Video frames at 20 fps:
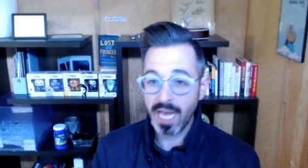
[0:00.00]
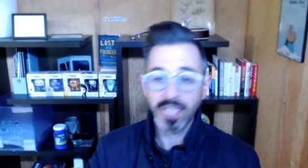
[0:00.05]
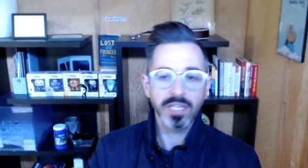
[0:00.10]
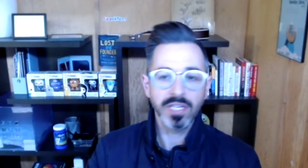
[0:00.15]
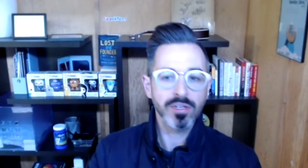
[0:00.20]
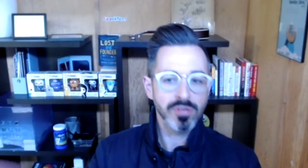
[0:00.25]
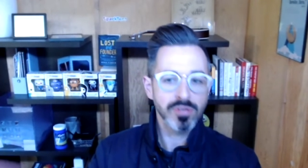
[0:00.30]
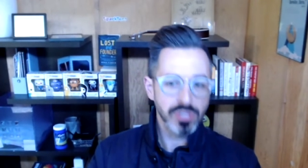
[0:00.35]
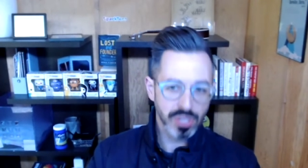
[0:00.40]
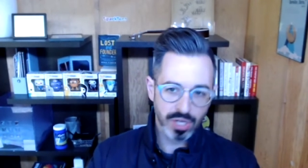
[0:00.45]

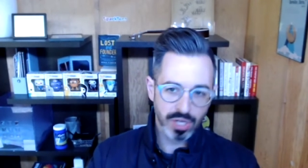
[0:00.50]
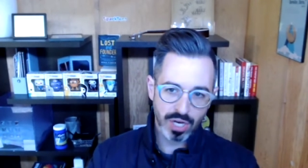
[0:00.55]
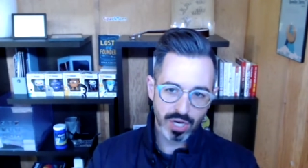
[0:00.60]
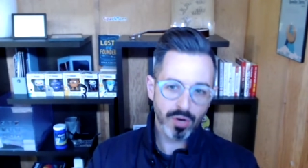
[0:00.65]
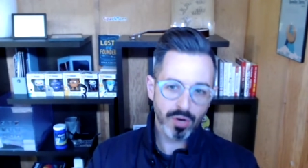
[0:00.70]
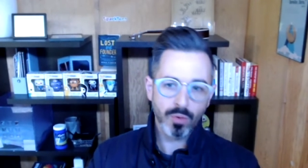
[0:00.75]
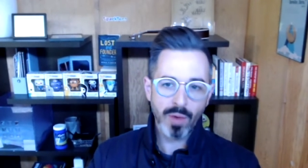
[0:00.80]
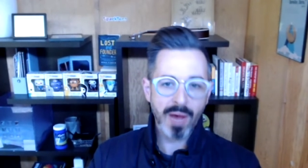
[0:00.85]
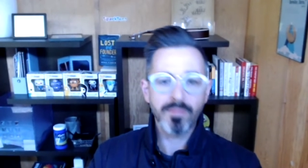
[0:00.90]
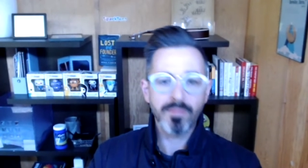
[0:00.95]
years ago
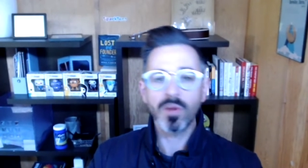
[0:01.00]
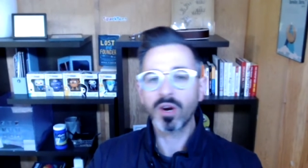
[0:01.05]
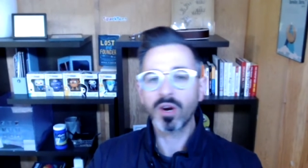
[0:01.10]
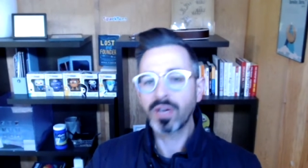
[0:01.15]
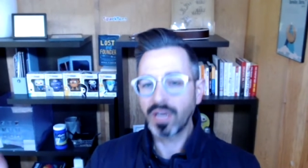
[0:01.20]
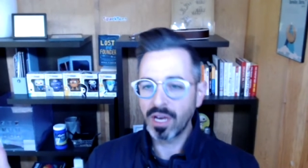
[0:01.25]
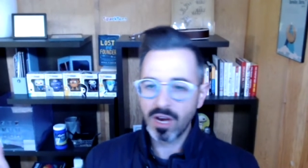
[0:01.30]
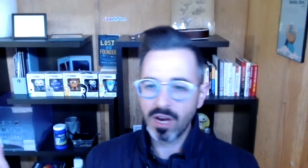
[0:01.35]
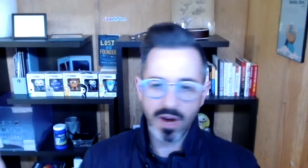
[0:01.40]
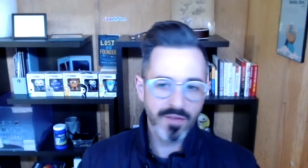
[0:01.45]
web
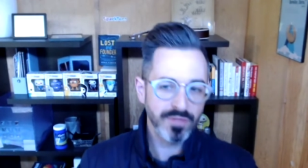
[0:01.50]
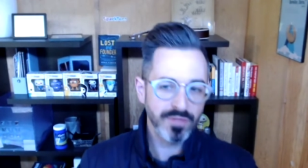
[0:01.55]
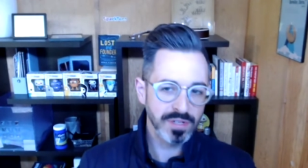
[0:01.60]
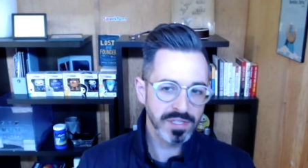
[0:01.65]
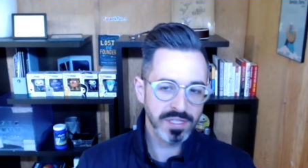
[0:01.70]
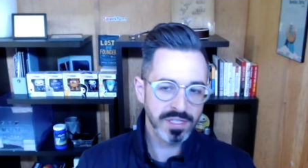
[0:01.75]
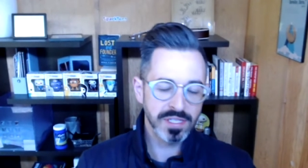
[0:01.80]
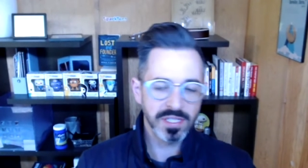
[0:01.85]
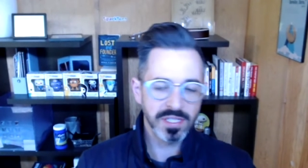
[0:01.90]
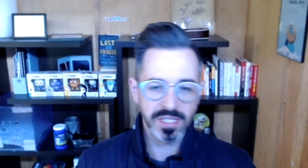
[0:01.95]
marketing
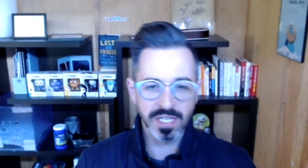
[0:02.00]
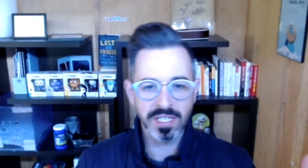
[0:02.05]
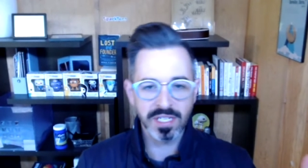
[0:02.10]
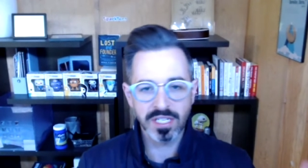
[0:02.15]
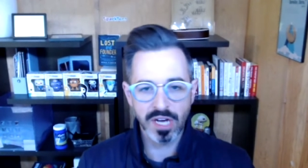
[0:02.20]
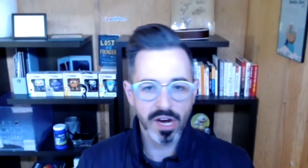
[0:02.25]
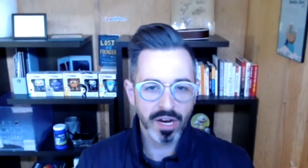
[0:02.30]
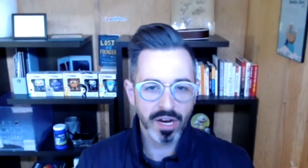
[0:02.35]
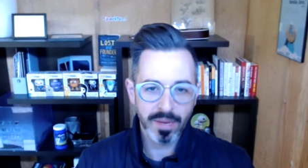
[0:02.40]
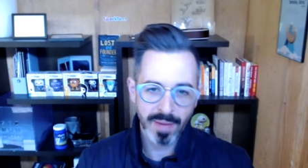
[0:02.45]
conferences didn't
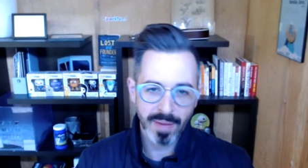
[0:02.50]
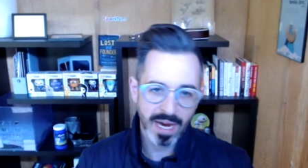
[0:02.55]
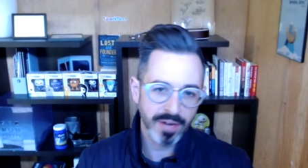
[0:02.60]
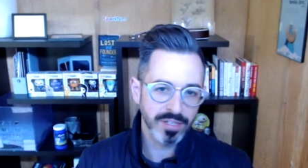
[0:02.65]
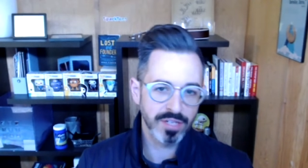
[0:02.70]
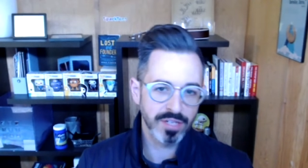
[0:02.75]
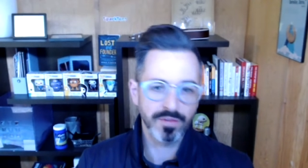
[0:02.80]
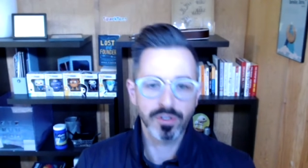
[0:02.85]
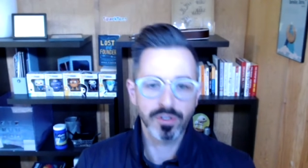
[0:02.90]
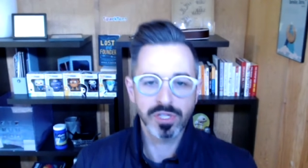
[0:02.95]
talk about
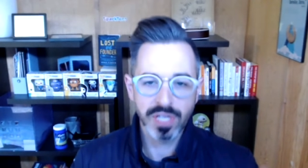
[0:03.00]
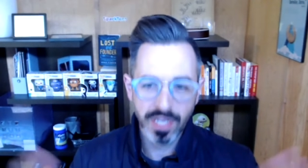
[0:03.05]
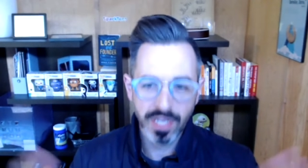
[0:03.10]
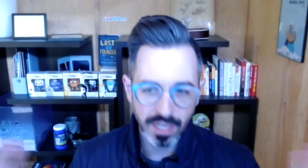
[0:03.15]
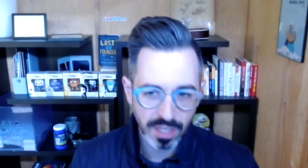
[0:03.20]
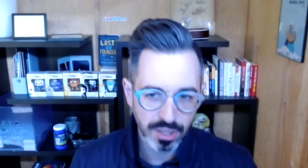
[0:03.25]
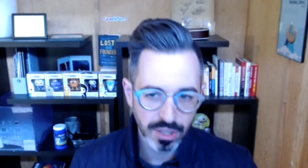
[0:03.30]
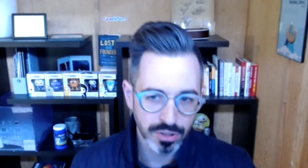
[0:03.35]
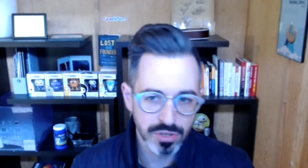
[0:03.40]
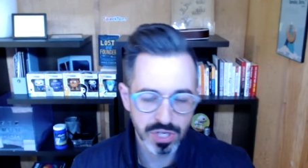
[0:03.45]
diversity and
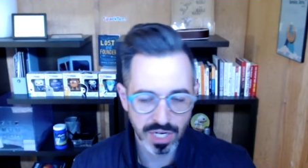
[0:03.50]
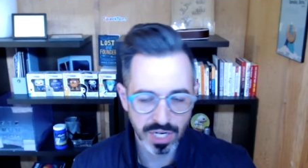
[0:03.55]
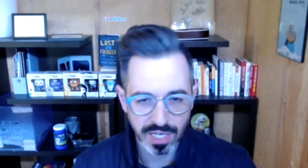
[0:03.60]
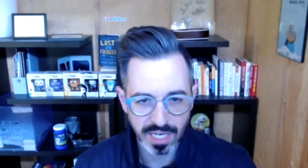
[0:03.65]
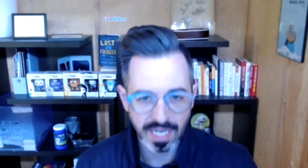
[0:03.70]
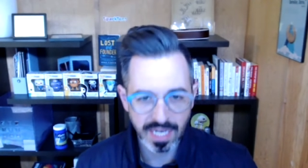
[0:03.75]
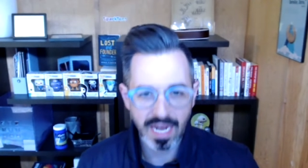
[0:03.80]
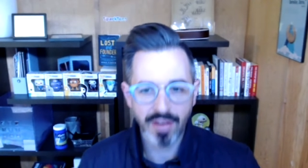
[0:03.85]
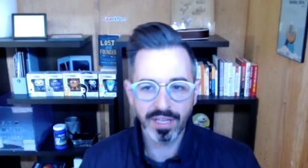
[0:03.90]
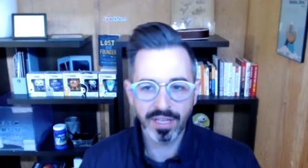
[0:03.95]
inclusion and
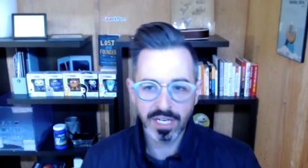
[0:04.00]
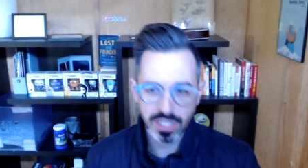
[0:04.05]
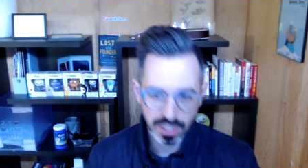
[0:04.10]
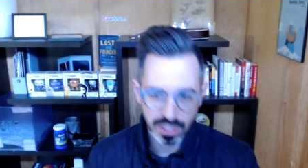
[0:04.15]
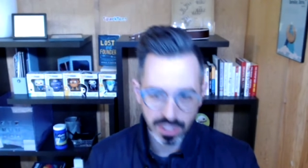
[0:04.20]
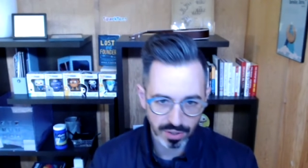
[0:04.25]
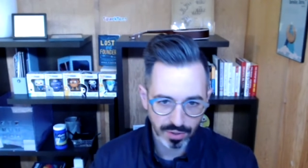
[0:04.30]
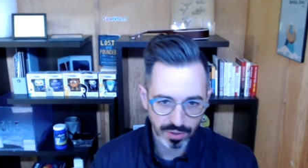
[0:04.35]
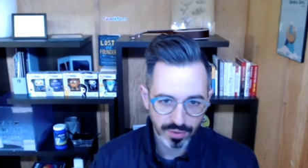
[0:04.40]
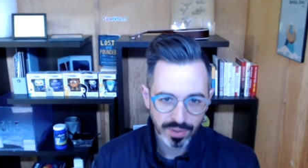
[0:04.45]
now they do